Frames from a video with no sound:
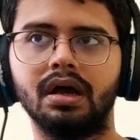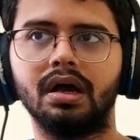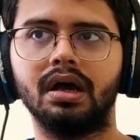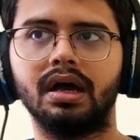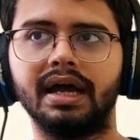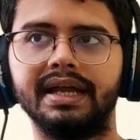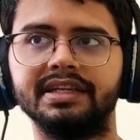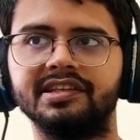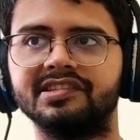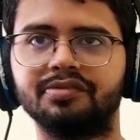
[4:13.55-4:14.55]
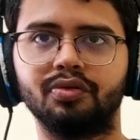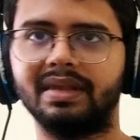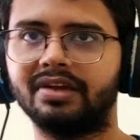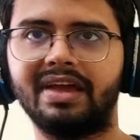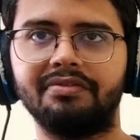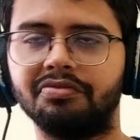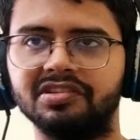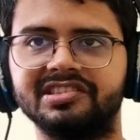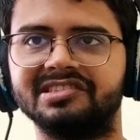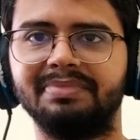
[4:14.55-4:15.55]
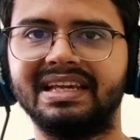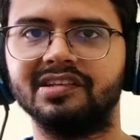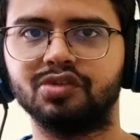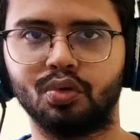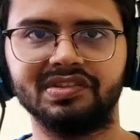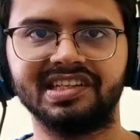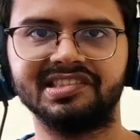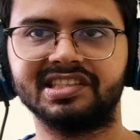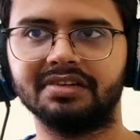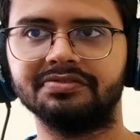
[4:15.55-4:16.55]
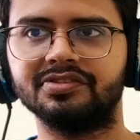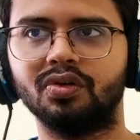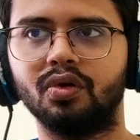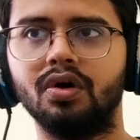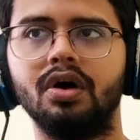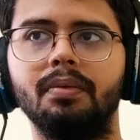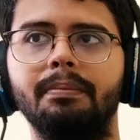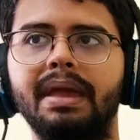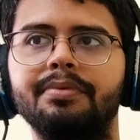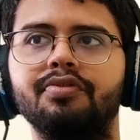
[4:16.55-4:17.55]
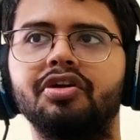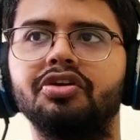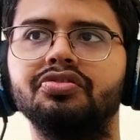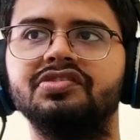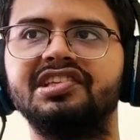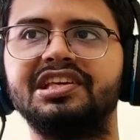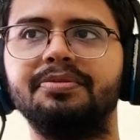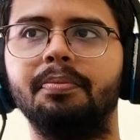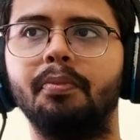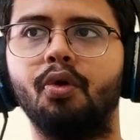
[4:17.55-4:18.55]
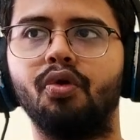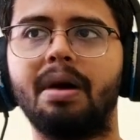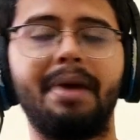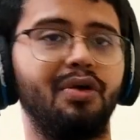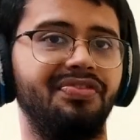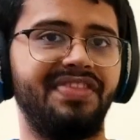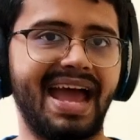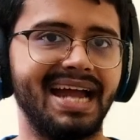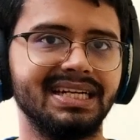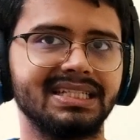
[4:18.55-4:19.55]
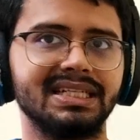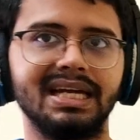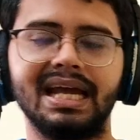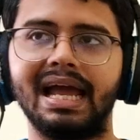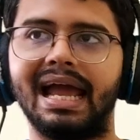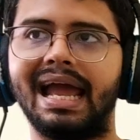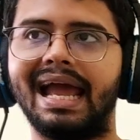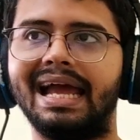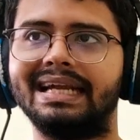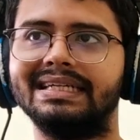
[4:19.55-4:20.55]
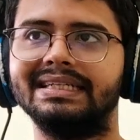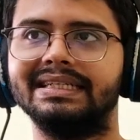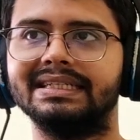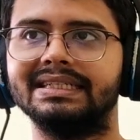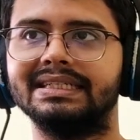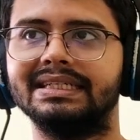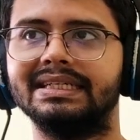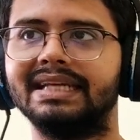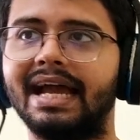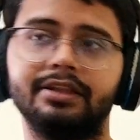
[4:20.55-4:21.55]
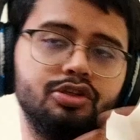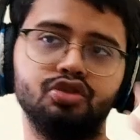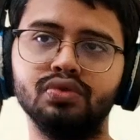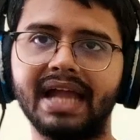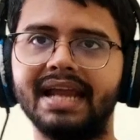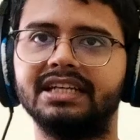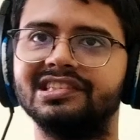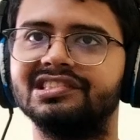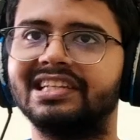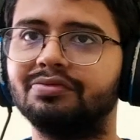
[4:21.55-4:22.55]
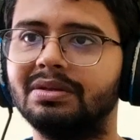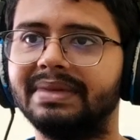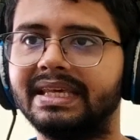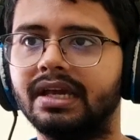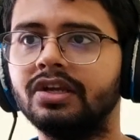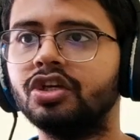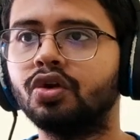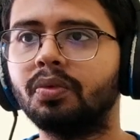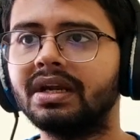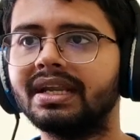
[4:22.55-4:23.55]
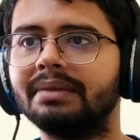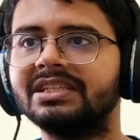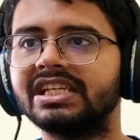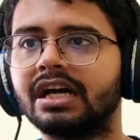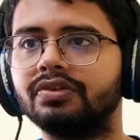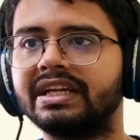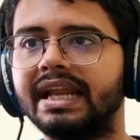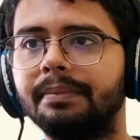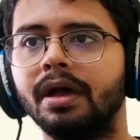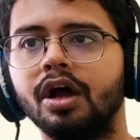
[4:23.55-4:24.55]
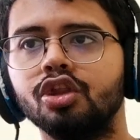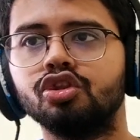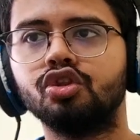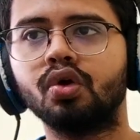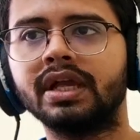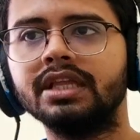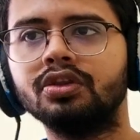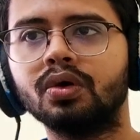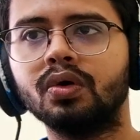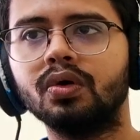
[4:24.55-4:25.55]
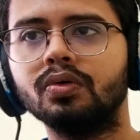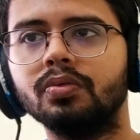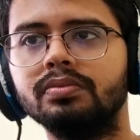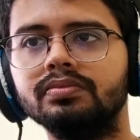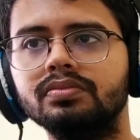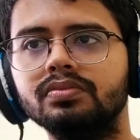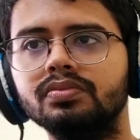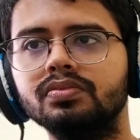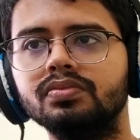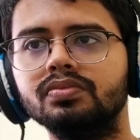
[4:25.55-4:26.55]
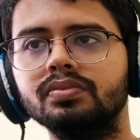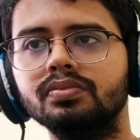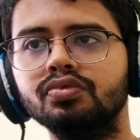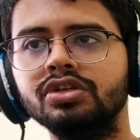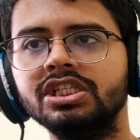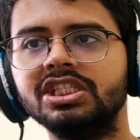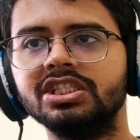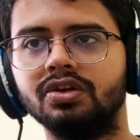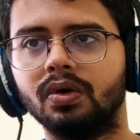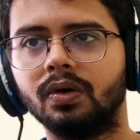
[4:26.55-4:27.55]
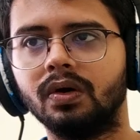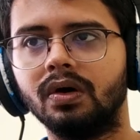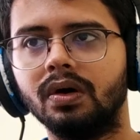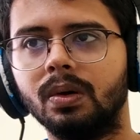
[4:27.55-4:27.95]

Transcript: uh, and the sword, like, you know, everyone's just making swords and stuff. So maybe we're going to see more about that. And uh, yeah, the two characters that will be here. You know what? Let me check out their name. Tokito Muichiro.